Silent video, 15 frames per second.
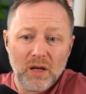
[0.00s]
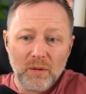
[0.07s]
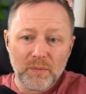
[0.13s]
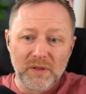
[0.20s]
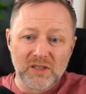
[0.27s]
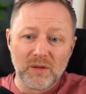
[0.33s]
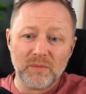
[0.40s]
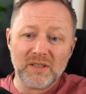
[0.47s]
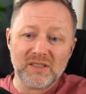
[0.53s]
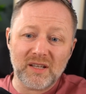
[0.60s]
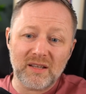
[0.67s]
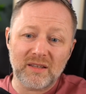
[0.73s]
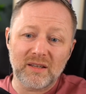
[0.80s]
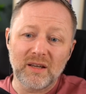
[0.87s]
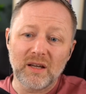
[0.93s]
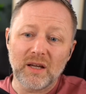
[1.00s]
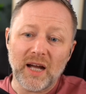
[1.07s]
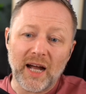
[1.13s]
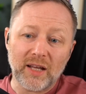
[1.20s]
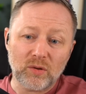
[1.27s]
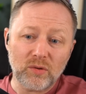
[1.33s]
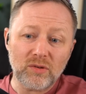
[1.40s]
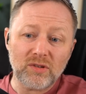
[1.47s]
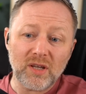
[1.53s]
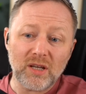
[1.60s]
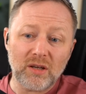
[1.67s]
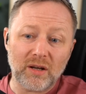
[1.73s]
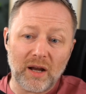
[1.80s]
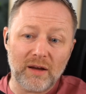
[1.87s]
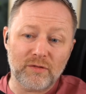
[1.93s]
but somebody said, I don't think
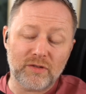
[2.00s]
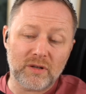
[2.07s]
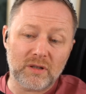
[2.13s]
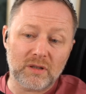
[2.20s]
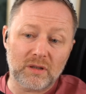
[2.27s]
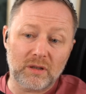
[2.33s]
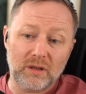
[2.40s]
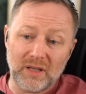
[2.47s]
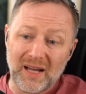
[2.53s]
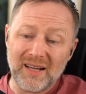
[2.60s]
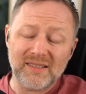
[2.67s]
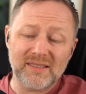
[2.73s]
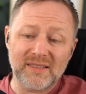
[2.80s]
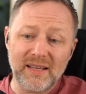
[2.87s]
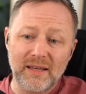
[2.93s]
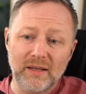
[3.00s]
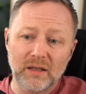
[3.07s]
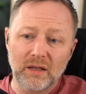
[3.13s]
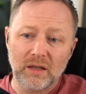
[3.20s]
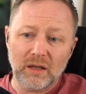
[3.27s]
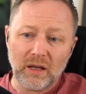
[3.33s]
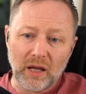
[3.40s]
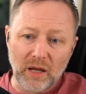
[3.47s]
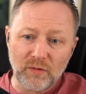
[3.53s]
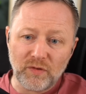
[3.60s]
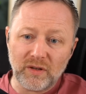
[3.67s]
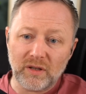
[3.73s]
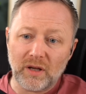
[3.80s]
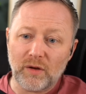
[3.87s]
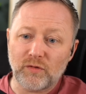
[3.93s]
you're ever nasty,
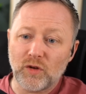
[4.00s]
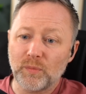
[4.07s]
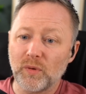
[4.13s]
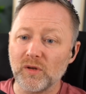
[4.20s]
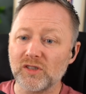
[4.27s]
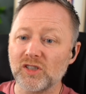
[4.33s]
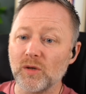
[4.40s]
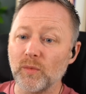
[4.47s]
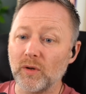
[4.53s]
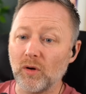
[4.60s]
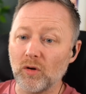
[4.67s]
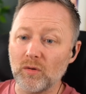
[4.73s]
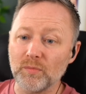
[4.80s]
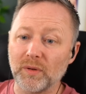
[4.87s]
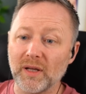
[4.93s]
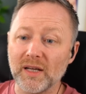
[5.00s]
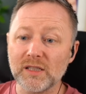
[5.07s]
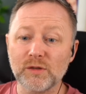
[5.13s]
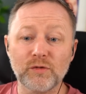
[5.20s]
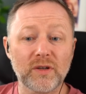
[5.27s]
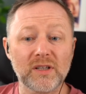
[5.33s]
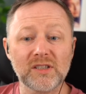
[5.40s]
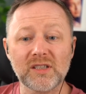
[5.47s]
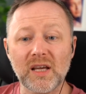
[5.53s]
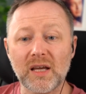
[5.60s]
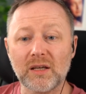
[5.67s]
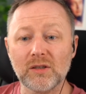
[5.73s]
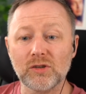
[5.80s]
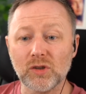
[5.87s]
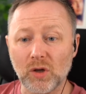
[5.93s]
even if you put someone on blast for a second.